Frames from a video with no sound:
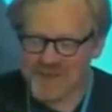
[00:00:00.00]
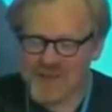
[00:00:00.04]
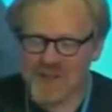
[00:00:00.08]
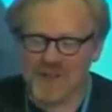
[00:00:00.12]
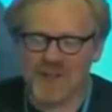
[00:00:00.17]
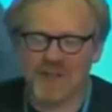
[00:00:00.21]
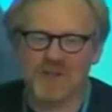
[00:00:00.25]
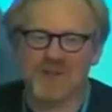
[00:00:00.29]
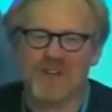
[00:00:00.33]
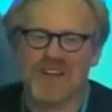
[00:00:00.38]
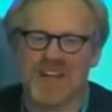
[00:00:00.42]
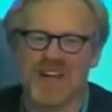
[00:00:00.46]

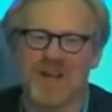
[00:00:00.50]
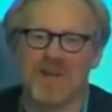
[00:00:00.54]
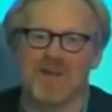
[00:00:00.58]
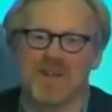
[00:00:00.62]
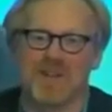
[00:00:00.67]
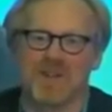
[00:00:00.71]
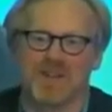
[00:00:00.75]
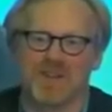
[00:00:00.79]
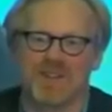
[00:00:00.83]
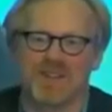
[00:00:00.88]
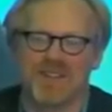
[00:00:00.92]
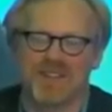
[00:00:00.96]
Here's what happened.
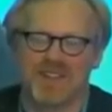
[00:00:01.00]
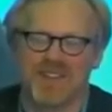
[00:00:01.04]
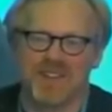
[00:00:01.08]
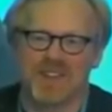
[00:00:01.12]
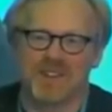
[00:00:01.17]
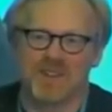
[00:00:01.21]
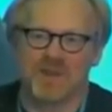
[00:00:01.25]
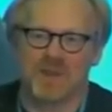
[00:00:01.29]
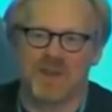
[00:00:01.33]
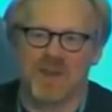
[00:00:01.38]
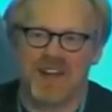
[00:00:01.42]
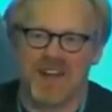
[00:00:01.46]
Here's
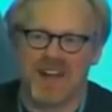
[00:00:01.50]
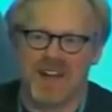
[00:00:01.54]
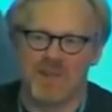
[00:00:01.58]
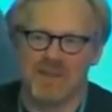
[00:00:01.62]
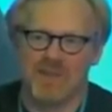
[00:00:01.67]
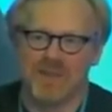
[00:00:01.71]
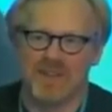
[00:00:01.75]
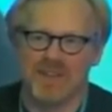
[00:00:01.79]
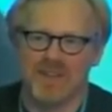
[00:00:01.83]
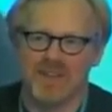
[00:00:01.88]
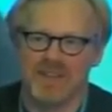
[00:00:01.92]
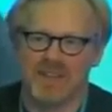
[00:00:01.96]
here's what
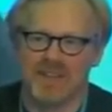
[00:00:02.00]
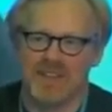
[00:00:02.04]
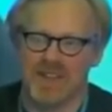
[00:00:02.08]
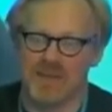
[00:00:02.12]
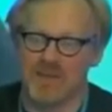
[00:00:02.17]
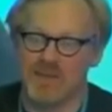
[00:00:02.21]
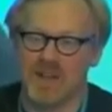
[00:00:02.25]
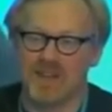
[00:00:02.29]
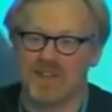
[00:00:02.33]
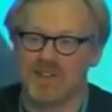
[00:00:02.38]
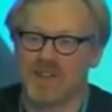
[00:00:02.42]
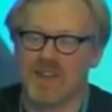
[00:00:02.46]
happened. I'm
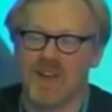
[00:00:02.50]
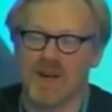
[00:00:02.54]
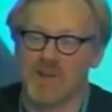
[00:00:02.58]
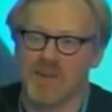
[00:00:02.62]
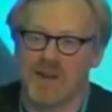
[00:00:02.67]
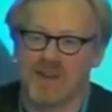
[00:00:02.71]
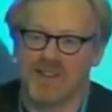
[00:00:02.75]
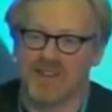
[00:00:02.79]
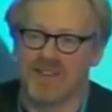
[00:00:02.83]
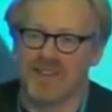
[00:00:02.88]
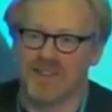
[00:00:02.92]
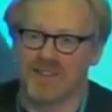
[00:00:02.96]
not sure how
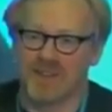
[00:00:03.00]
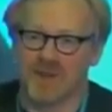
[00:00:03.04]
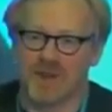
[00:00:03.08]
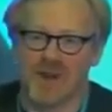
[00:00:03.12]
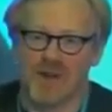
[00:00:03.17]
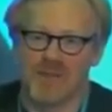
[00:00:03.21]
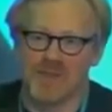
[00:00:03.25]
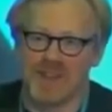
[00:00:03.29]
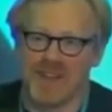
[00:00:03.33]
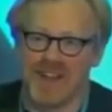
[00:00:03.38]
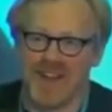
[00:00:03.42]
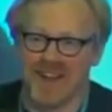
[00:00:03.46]
much of the story
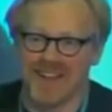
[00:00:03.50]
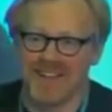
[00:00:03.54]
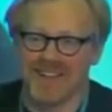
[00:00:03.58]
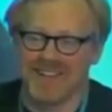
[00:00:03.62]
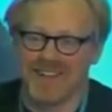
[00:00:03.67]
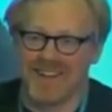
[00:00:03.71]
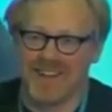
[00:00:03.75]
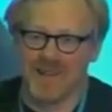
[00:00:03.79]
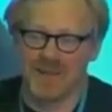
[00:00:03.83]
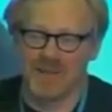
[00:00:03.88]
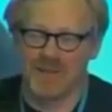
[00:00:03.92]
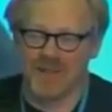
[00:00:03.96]
I'm allowed to
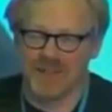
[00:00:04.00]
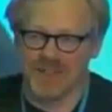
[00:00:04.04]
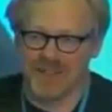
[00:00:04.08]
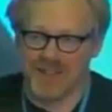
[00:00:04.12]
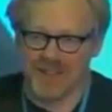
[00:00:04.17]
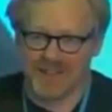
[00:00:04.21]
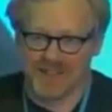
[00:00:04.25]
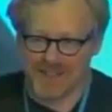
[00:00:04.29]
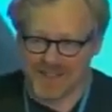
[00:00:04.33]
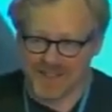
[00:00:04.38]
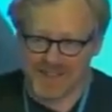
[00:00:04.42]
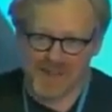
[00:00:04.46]
tell, but
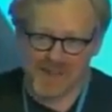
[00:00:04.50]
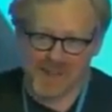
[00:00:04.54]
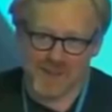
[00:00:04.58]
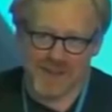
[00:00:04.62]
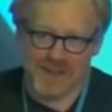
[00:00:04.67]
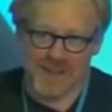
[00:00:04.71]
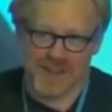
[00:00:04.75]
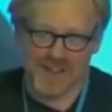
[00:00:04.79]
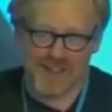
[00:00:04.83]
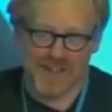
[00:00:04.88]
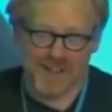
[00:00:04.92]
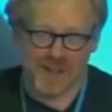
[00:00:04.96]
I'll tell you
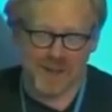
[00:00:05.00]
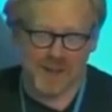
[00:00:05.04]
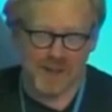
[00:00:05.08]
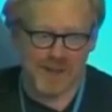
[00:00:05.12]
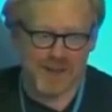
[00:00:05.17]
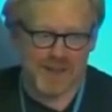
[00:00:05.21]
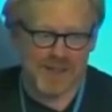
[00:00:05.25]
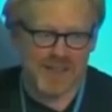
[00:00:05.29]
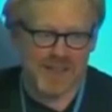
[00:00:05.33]
what I know.